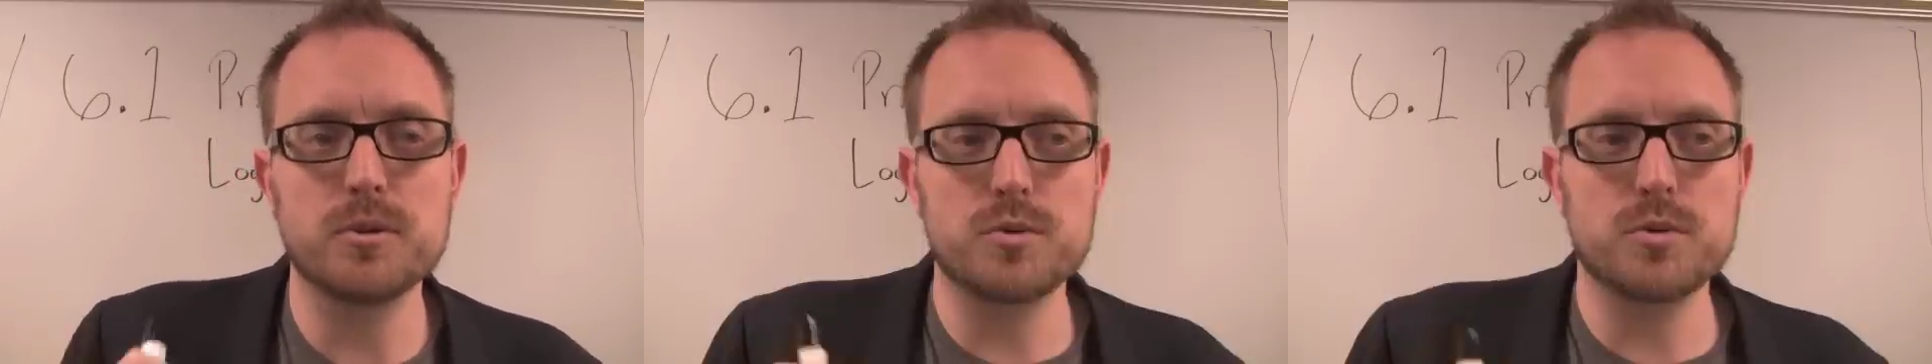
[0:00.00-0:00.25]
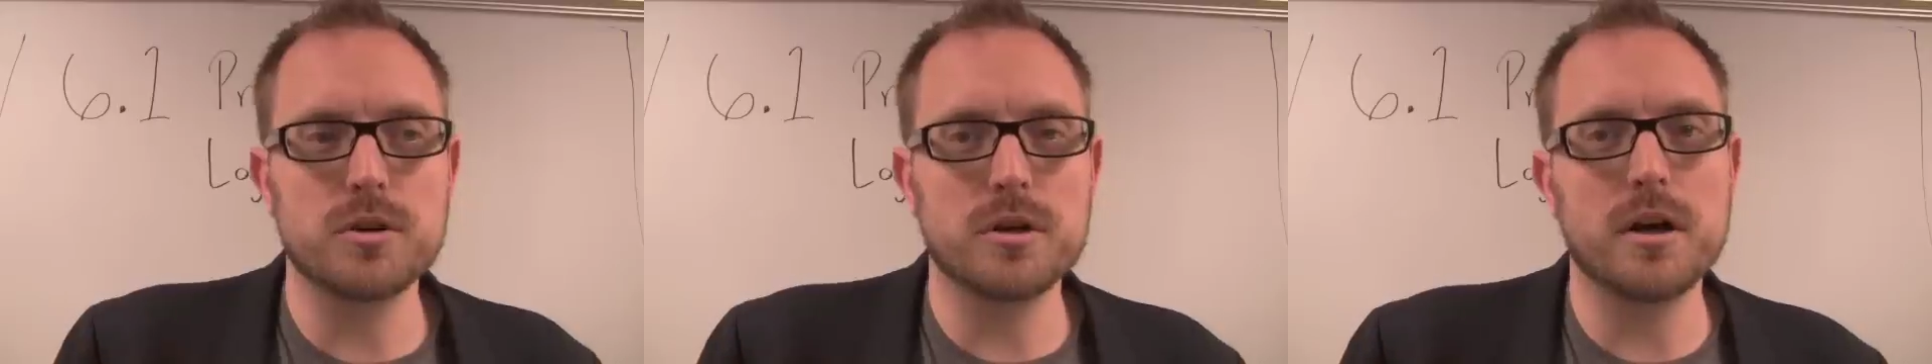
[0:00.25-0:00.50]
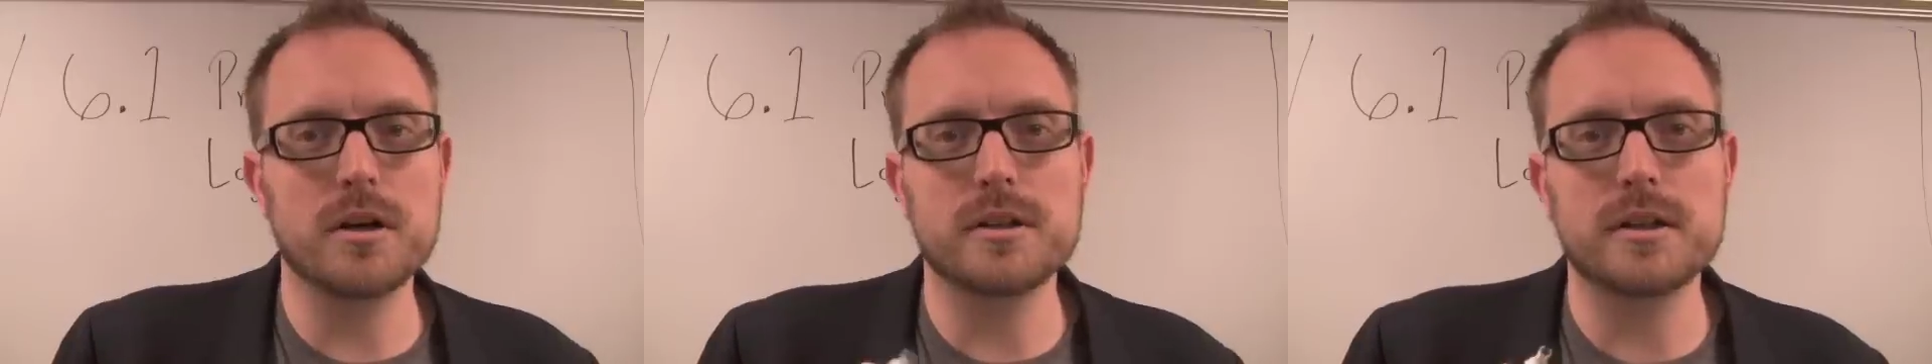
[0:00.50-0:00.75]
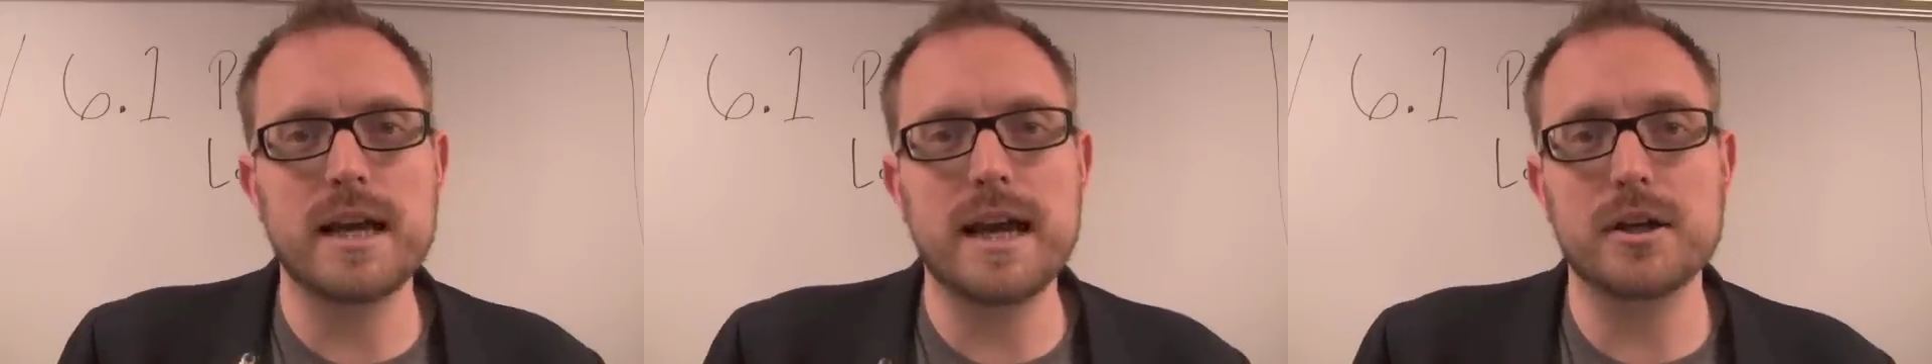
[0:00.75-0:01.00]
which were
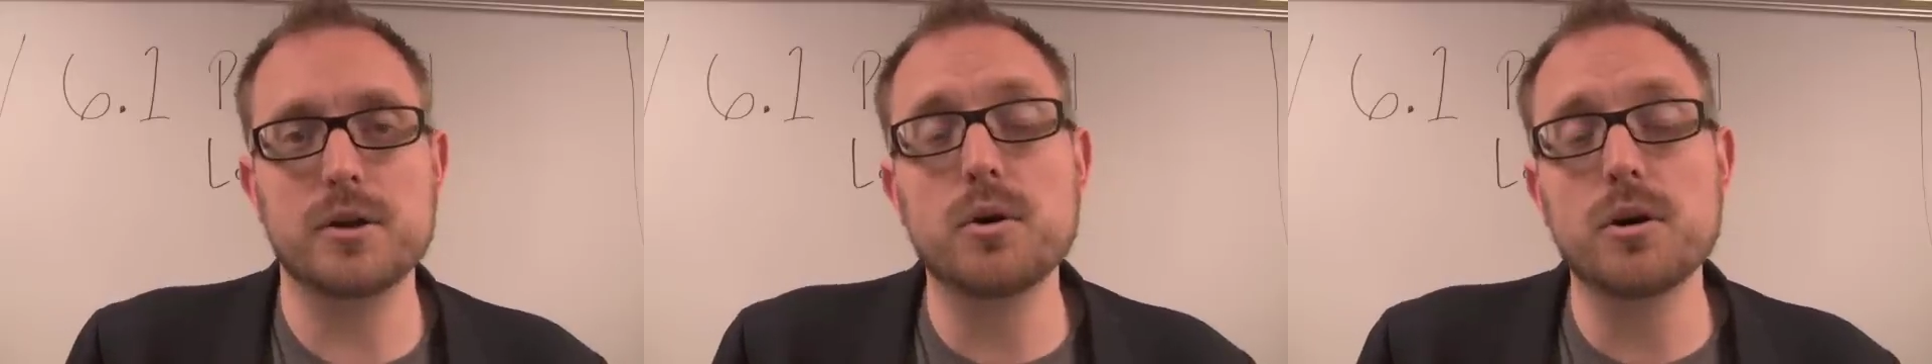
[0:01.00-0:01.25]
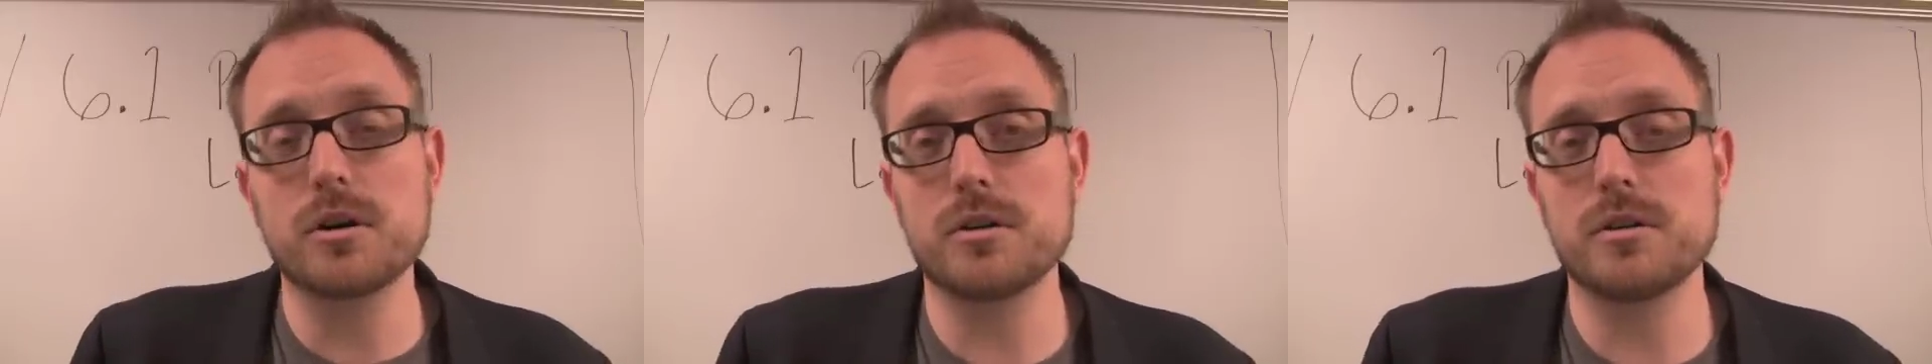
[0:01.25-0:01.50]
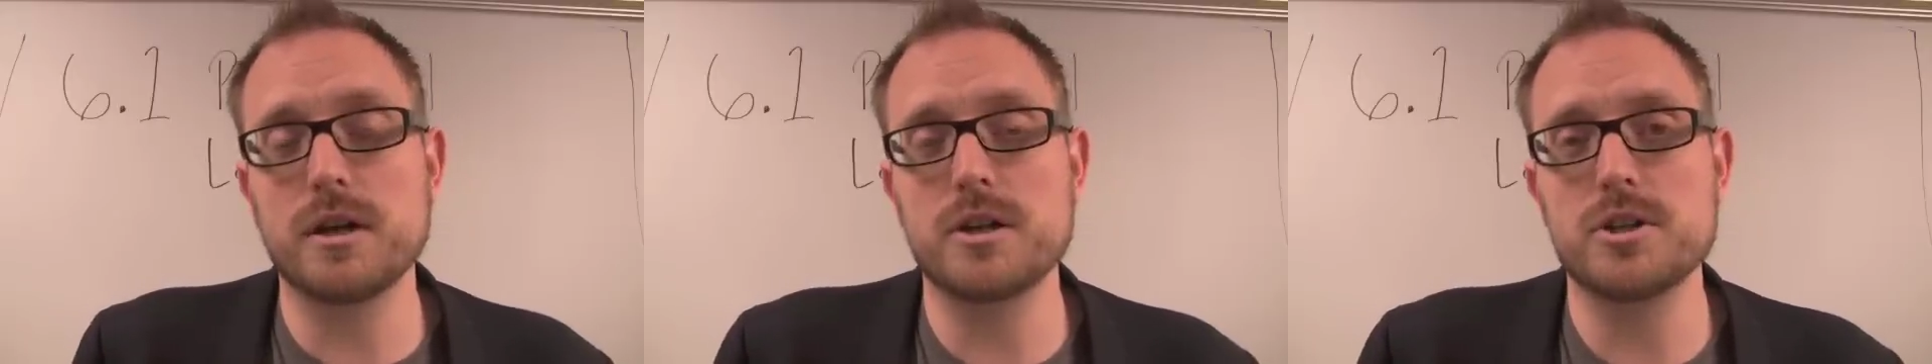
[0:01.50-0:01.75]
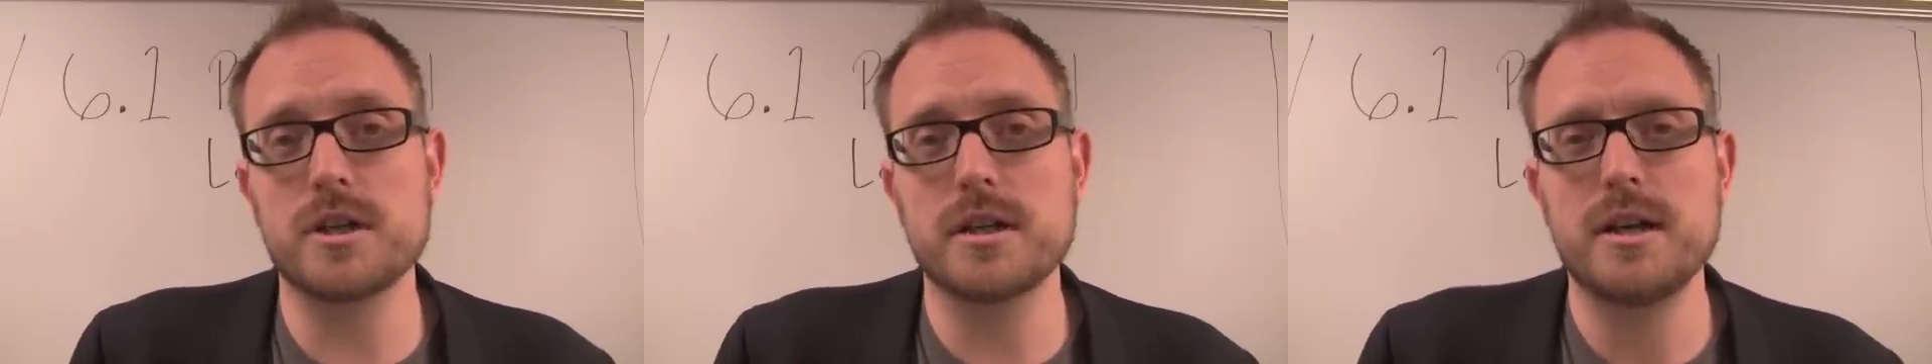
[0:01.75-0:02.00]
on categorical
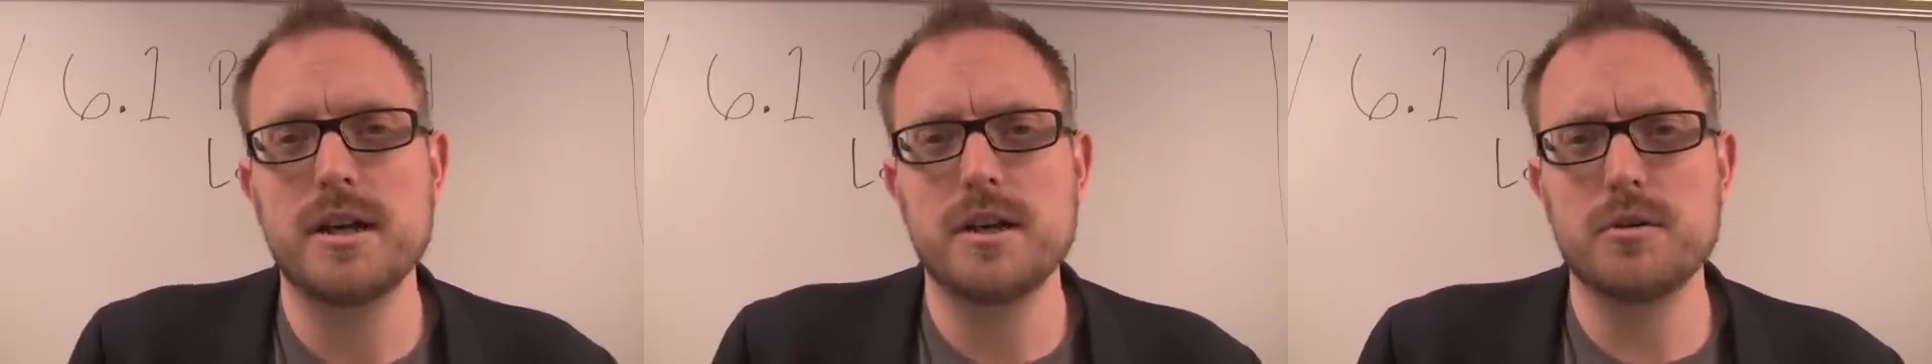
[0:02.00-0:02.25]
logic,